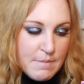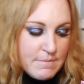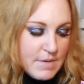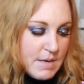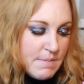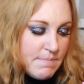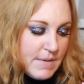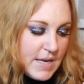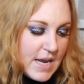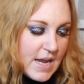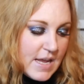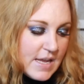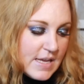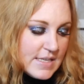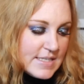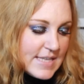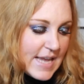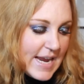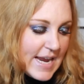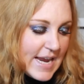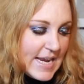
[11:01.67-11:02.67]

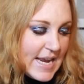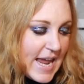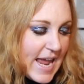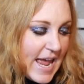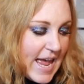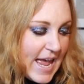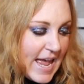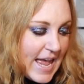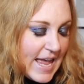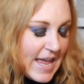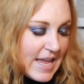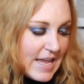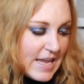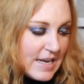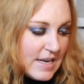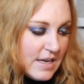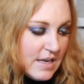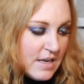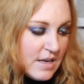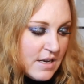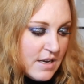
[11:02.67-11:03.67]
because I
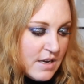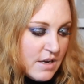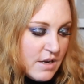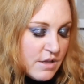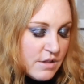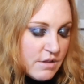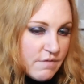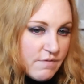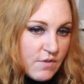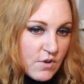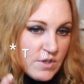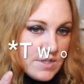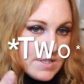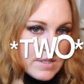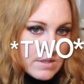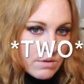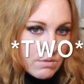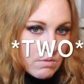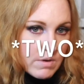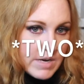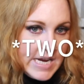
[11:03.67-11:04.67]
had the
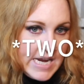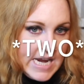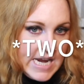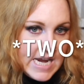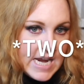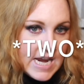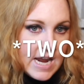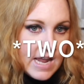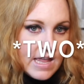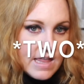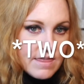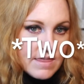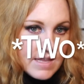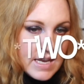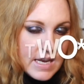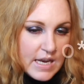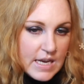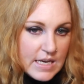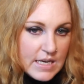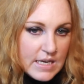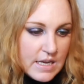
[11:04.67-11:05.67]
first 3, and
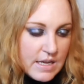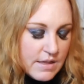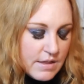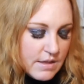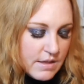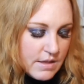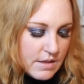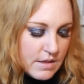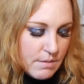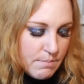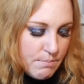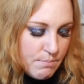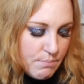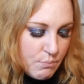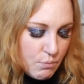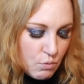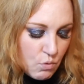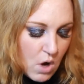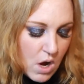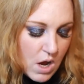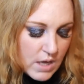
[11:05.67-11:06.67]
then the
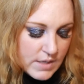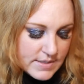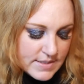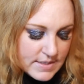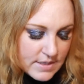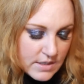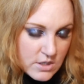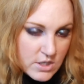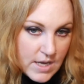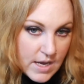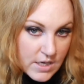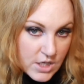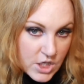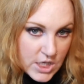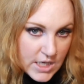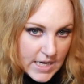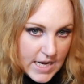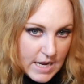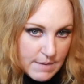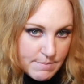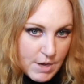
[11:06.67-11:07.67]
Bronze
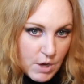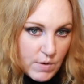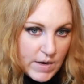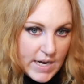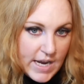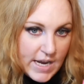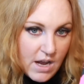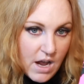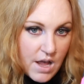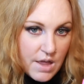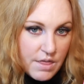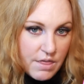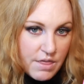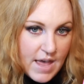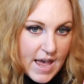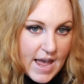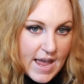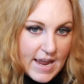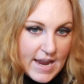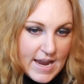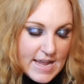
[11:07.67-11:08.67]
Seduction came out and I got
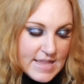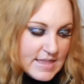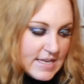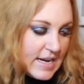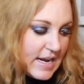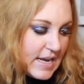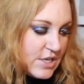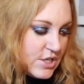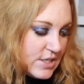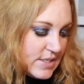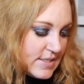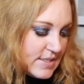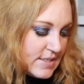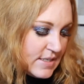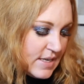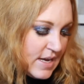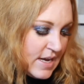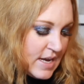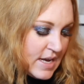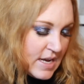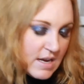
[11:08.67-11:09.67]
that, and then I just,